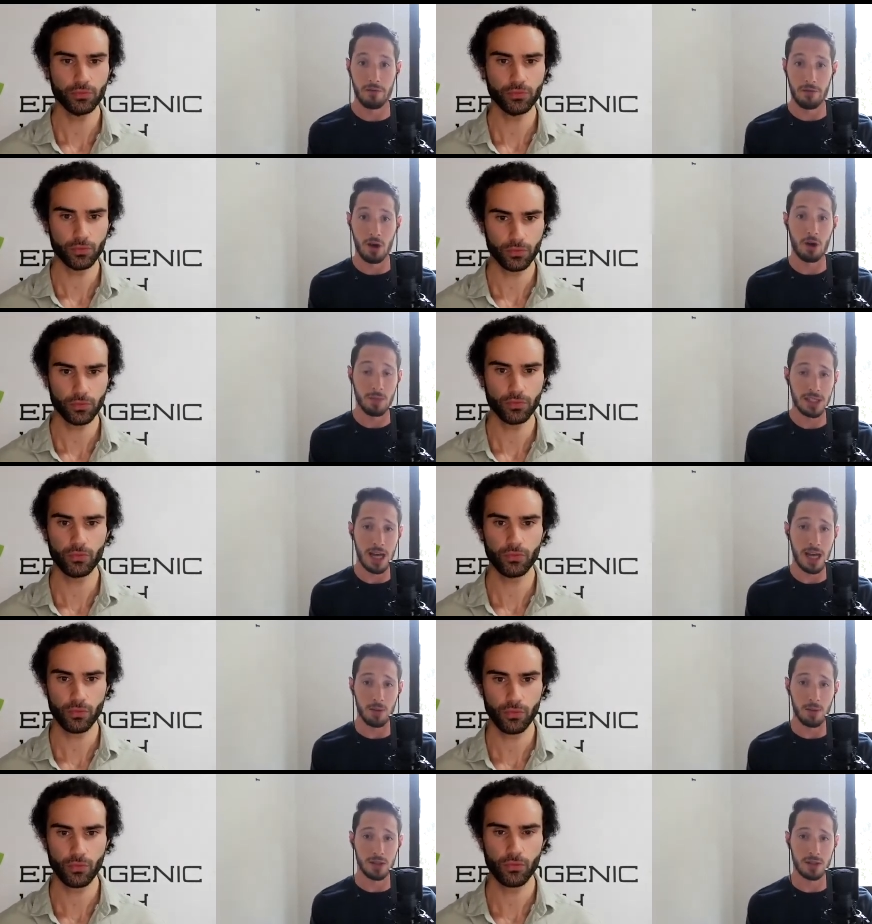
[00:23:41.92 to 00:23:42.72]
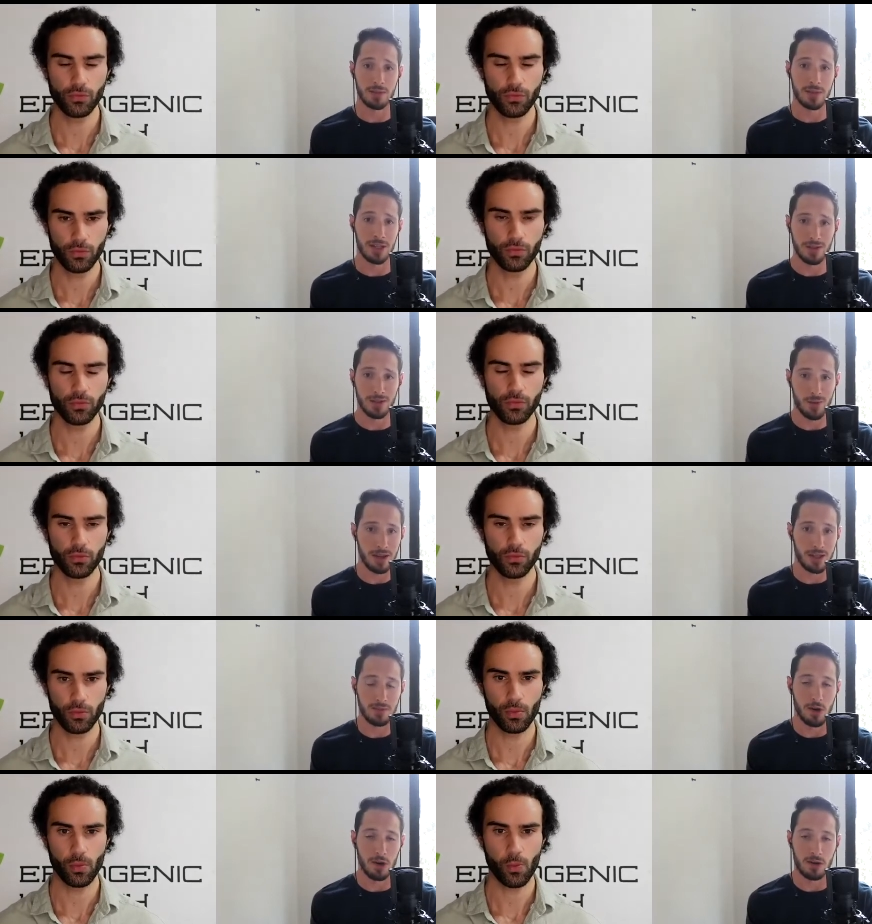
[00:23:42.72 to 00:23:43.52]
Speaker 1: our metabolism. And that's why
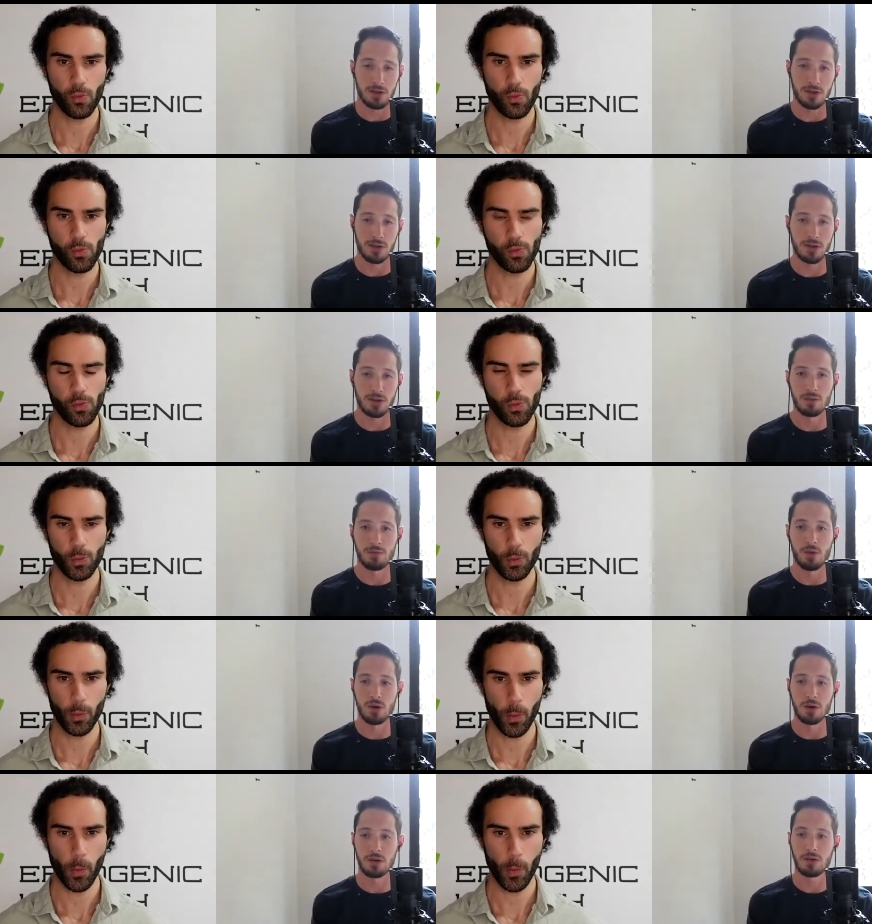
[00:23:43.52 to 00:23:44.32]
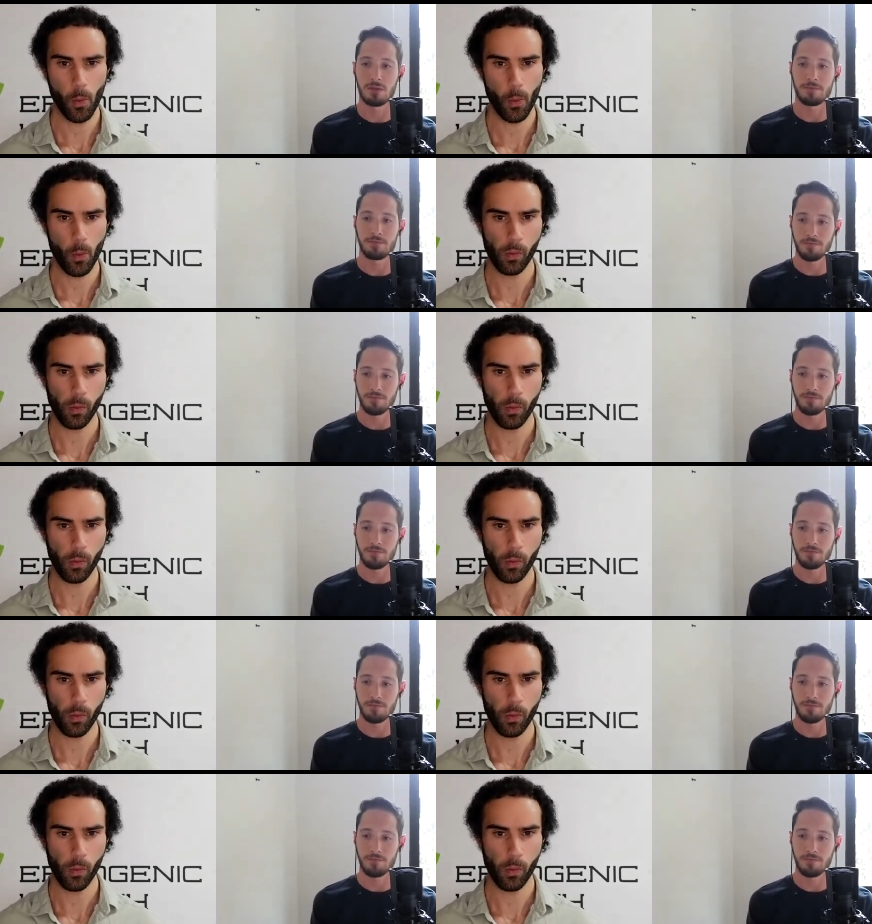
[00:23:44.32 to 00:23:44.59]
these markers are so important.